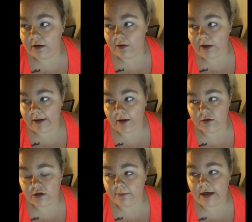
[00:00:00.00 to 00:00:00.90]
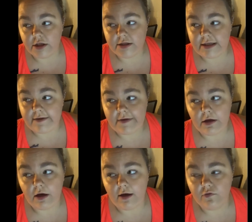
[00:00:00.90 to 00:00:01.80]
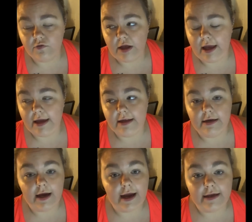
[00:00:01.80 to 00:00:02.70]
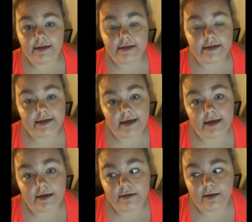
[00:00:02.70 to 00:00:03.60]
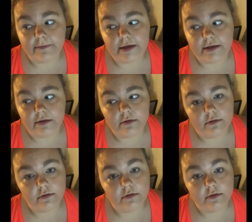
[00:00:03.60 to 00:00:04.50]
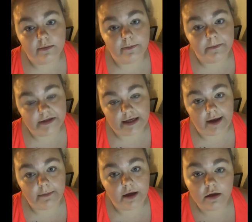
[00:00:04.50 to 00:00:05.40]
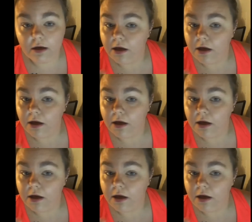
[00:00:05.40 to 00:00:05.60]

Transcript: like I'll turn my TV off and I can see something beside me.